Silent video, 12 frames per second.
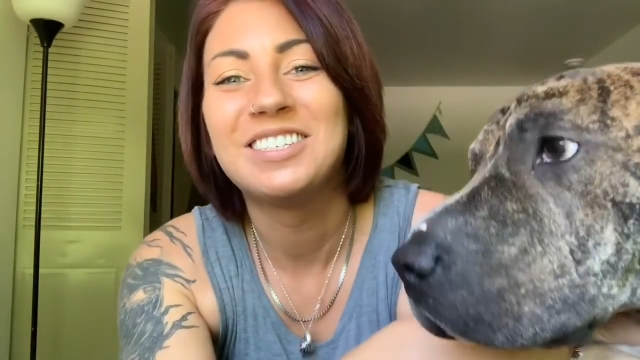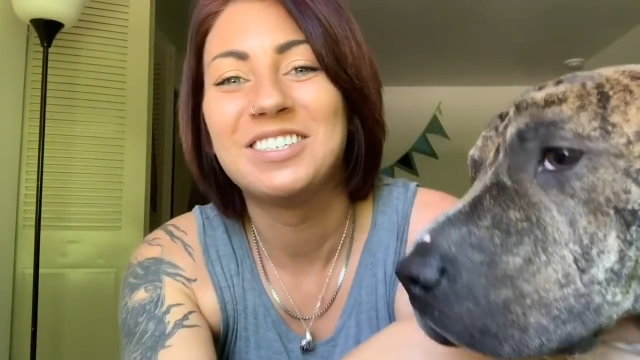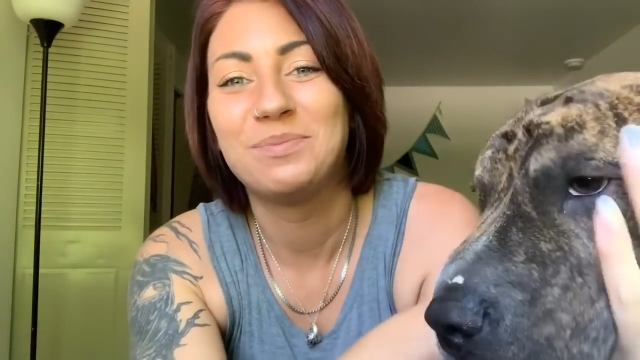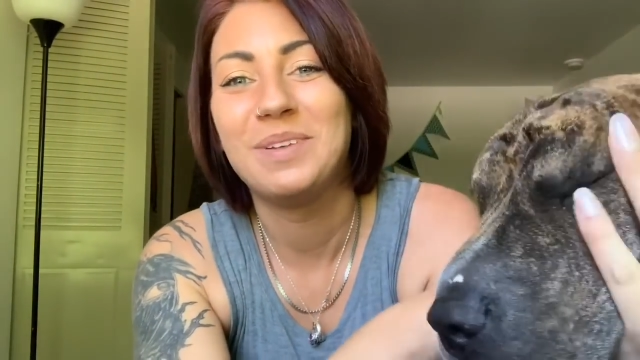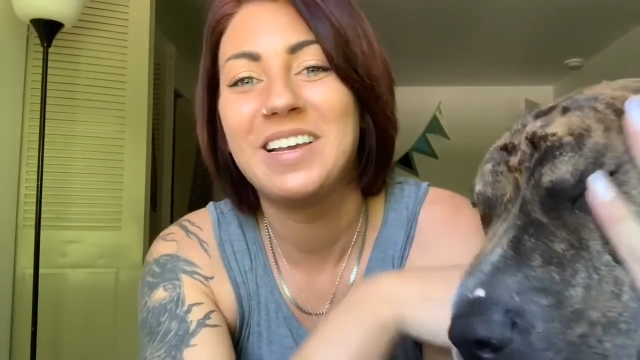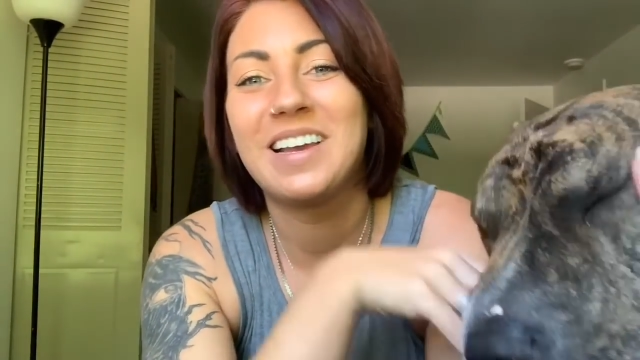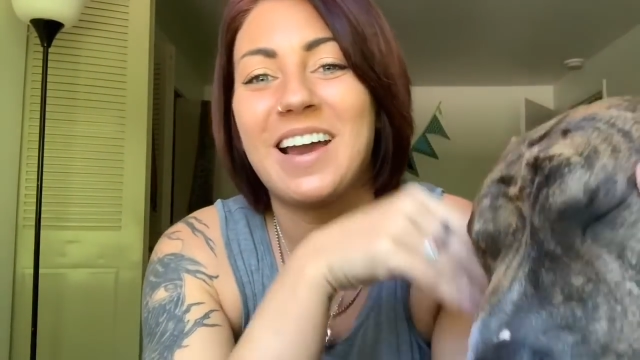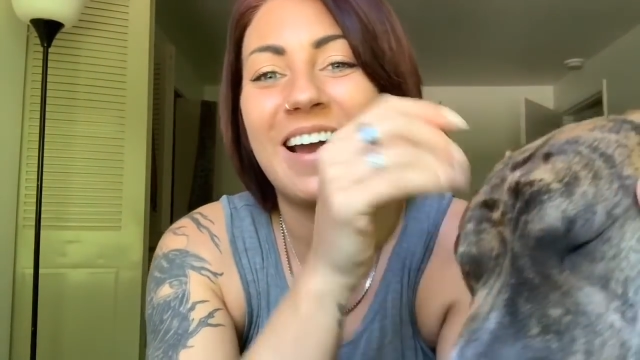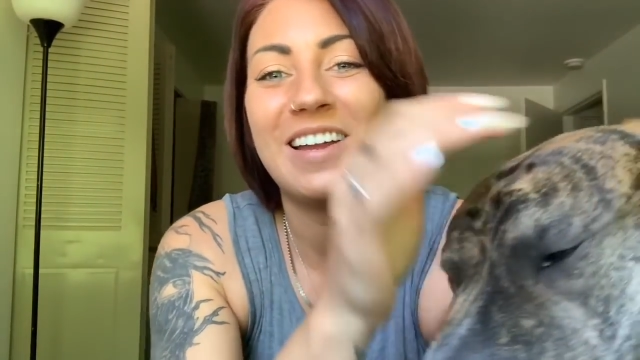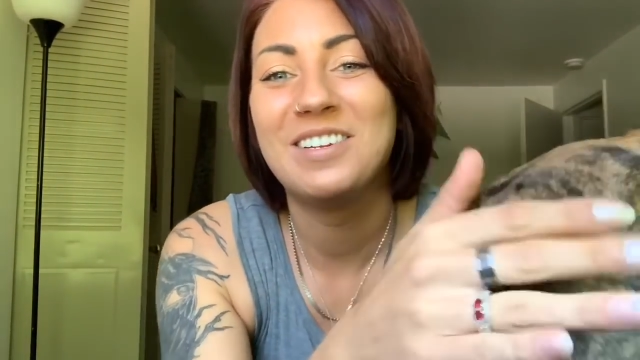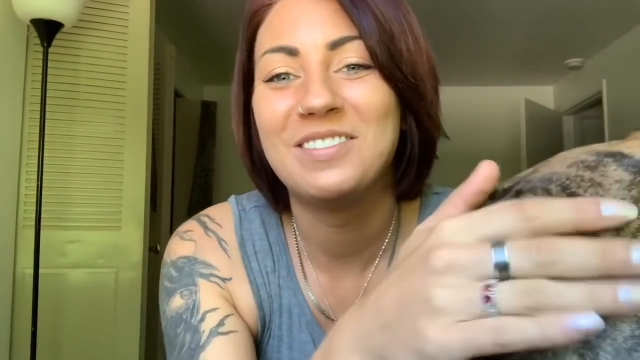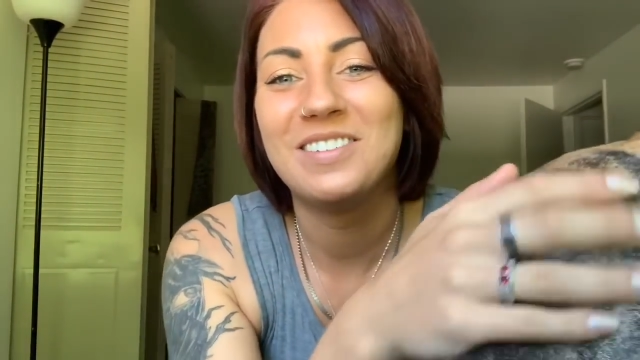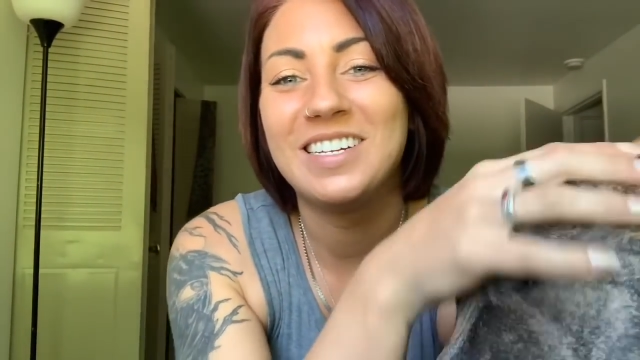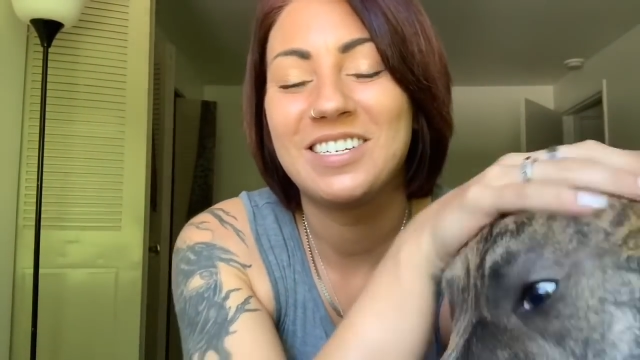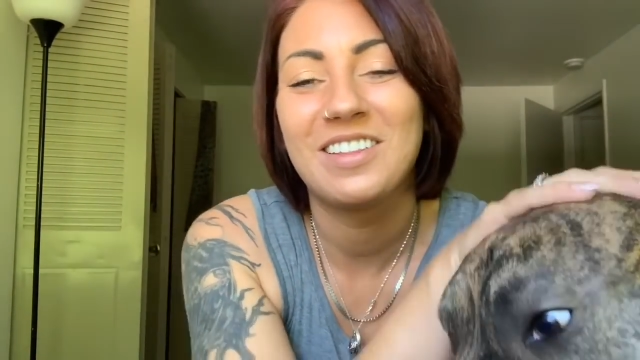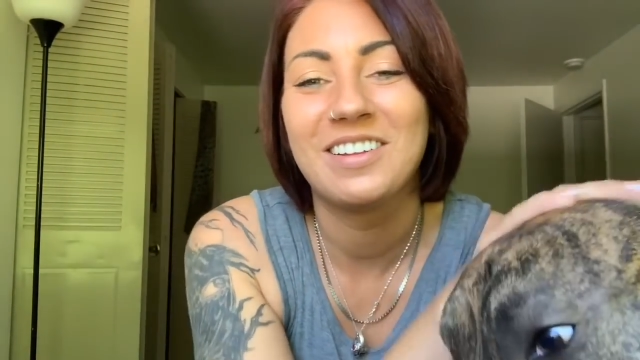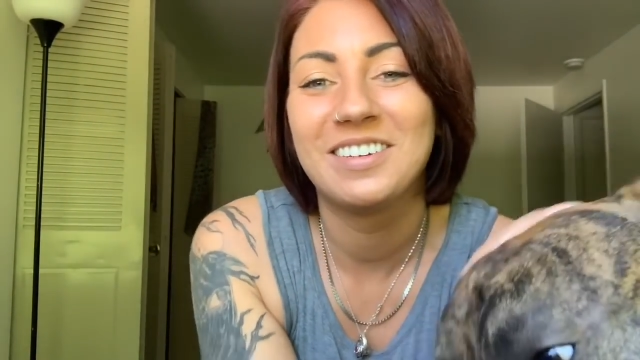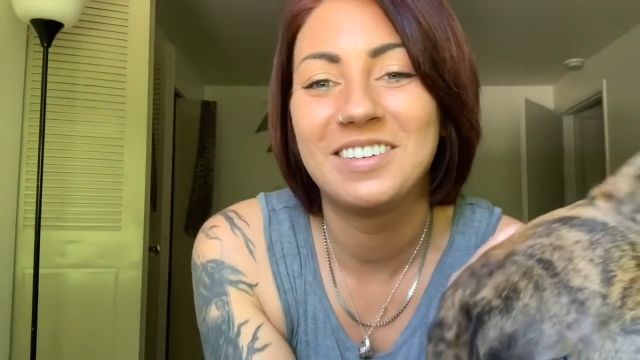just be kind to
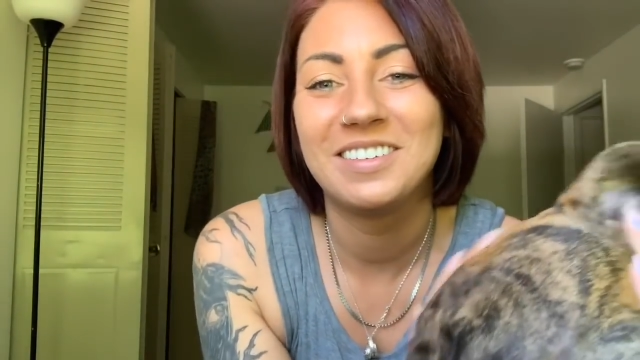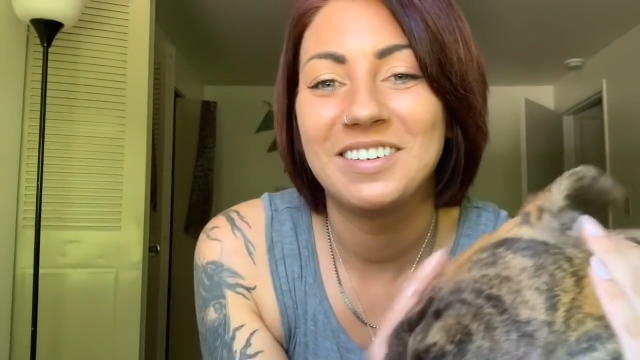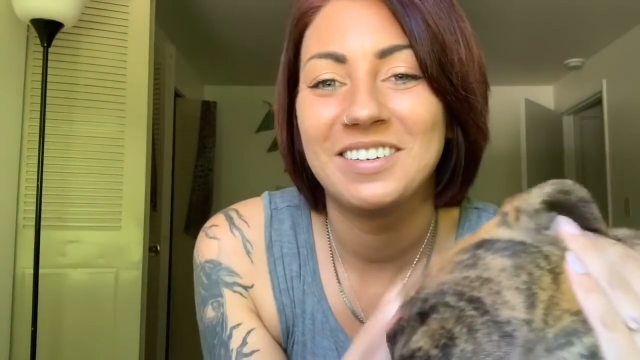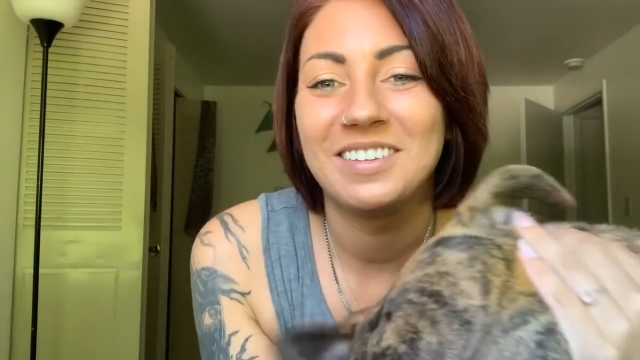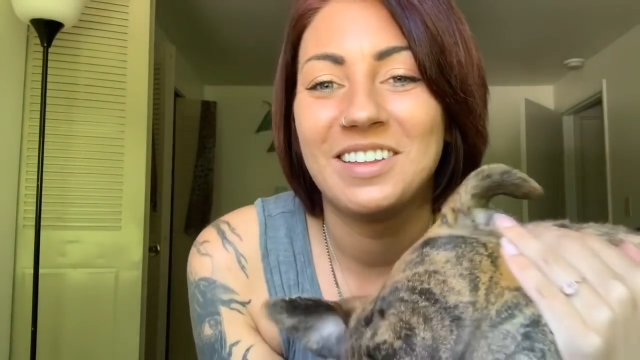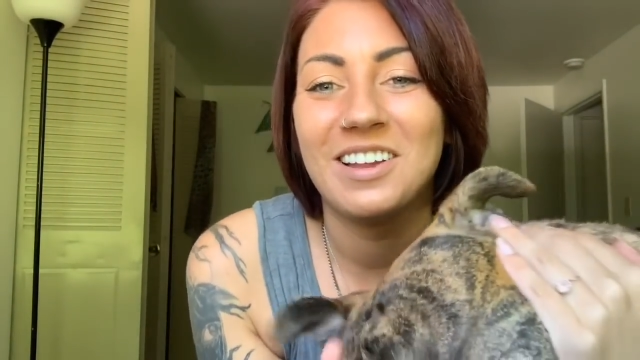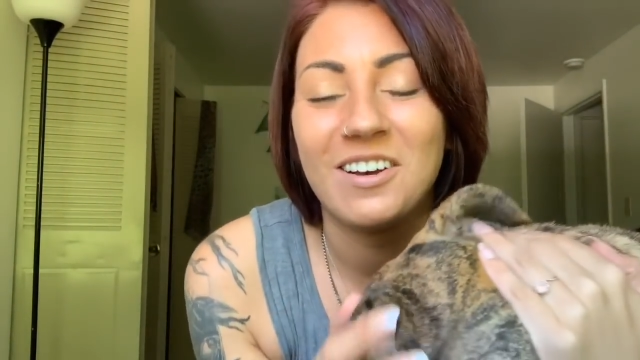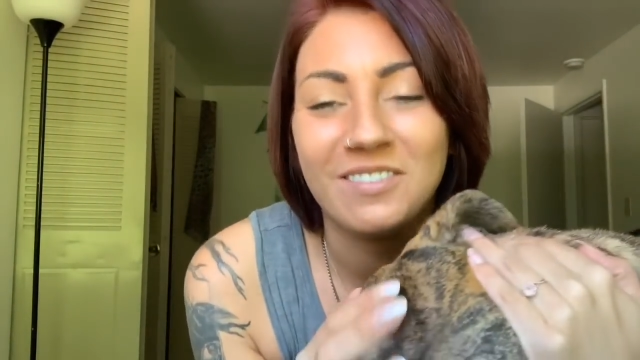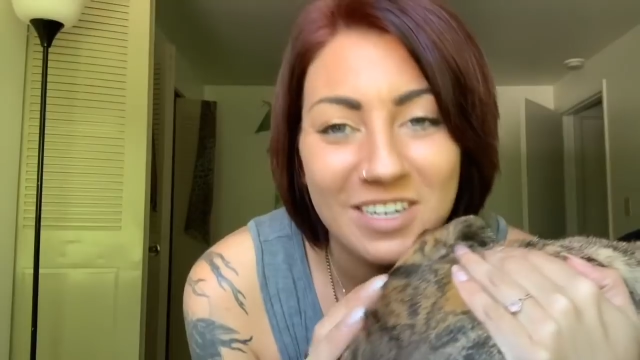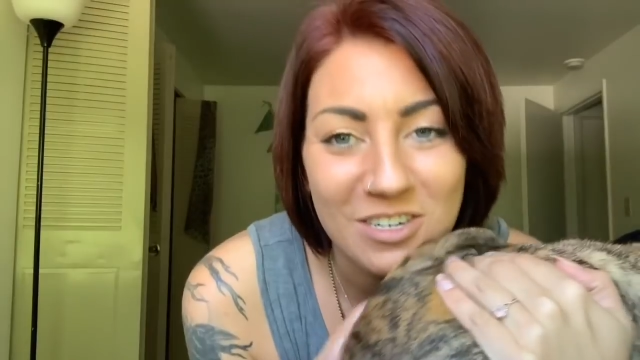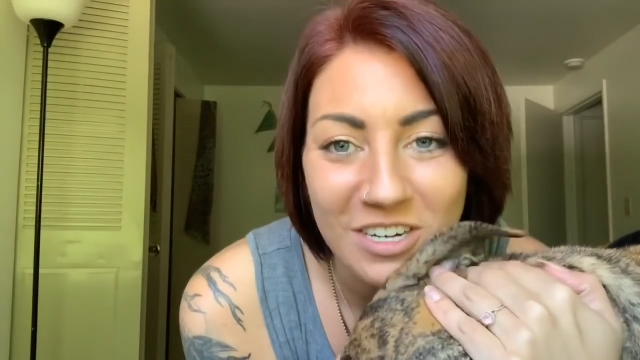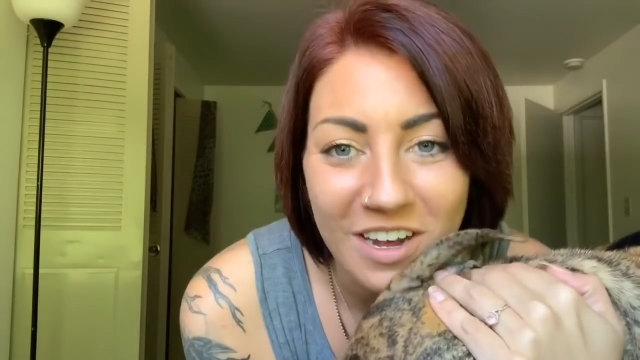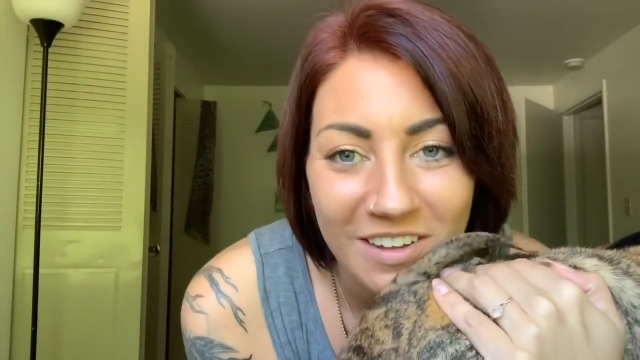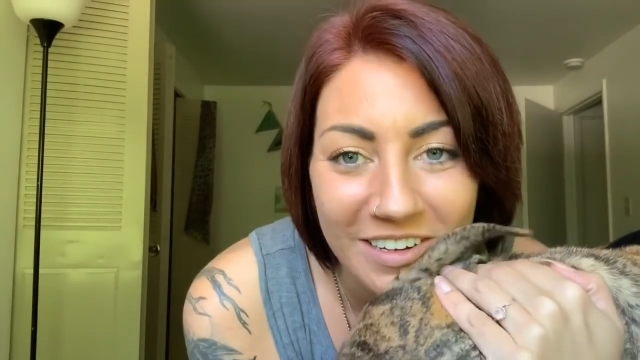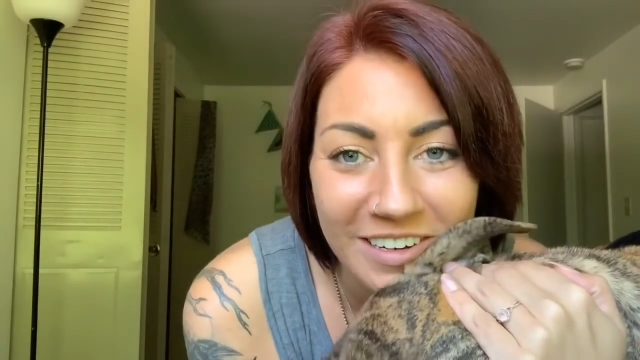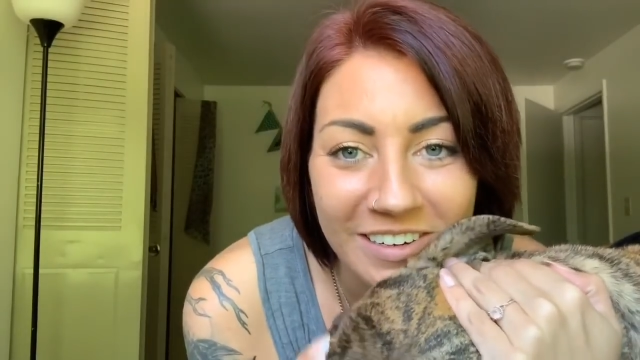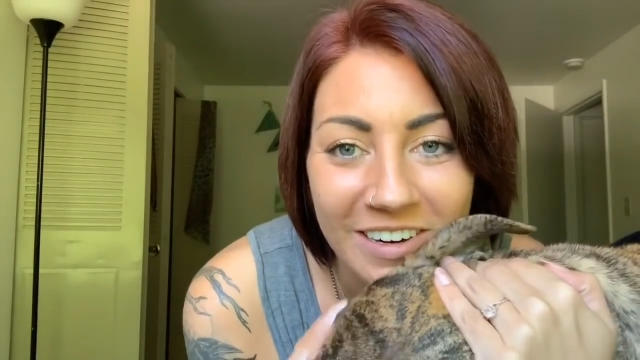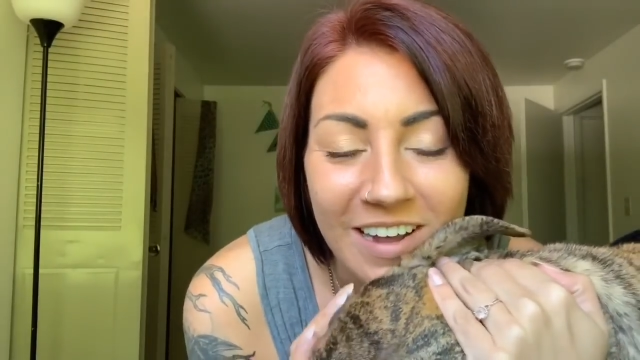each other, love each
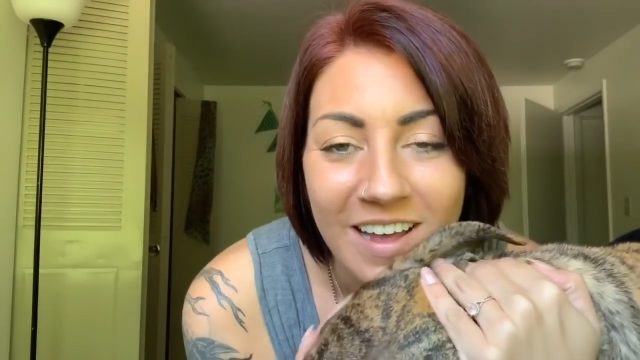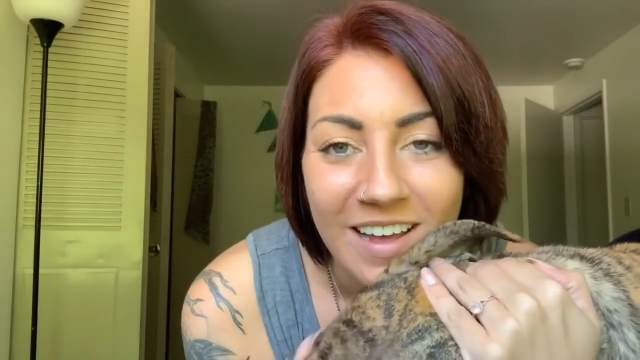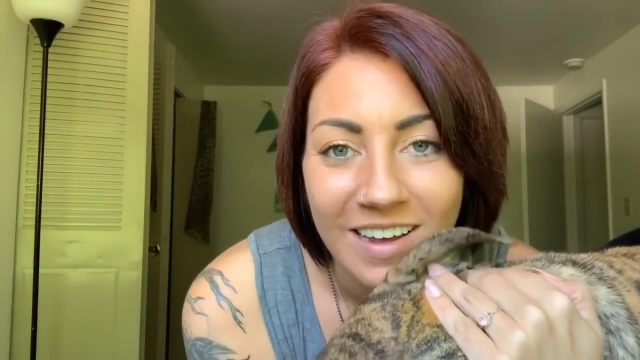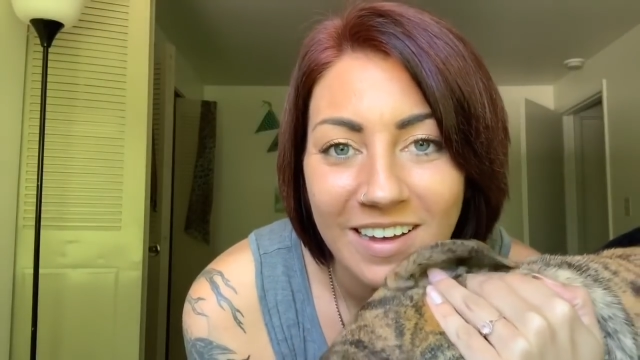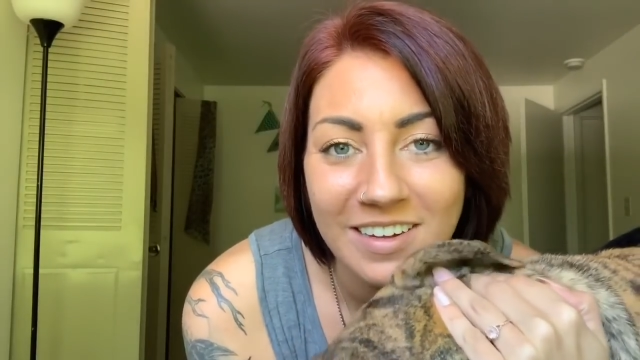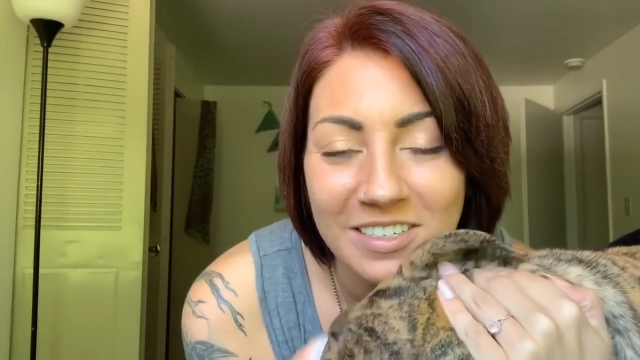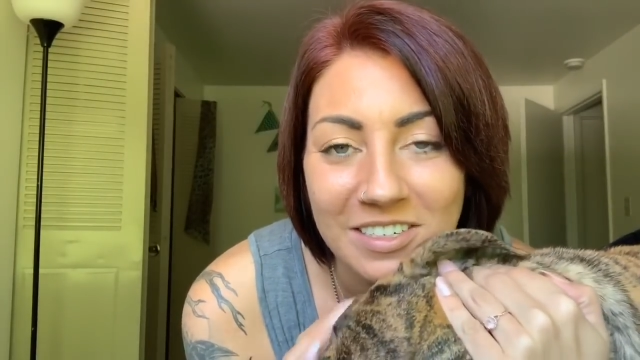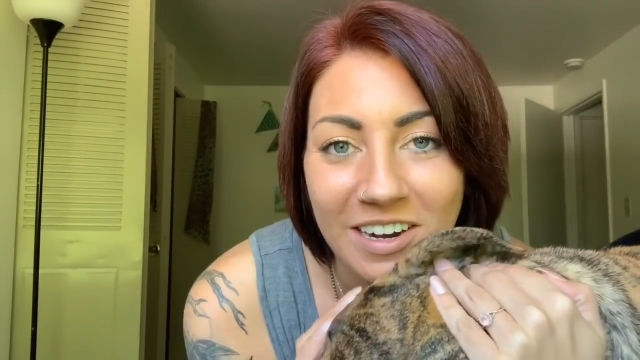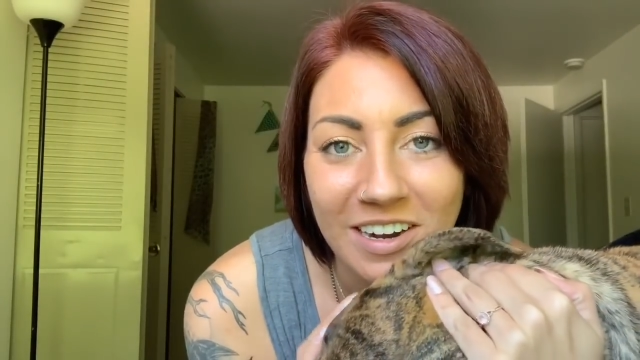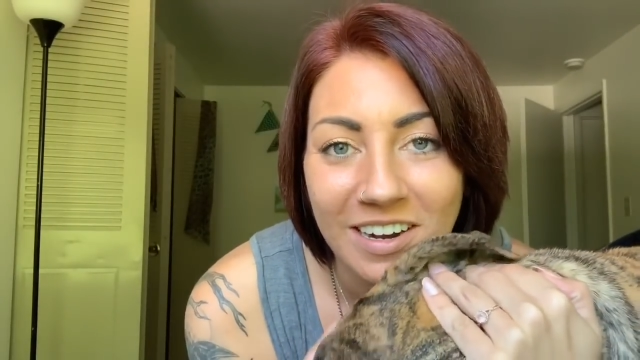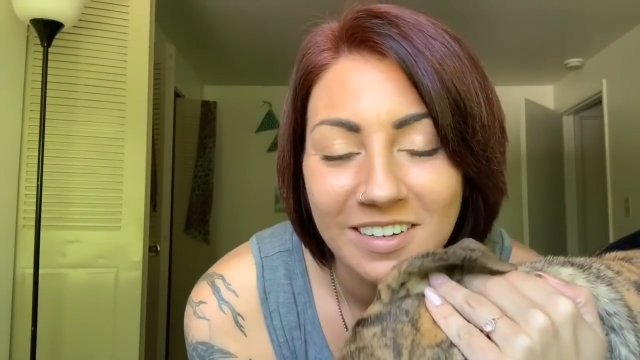other, and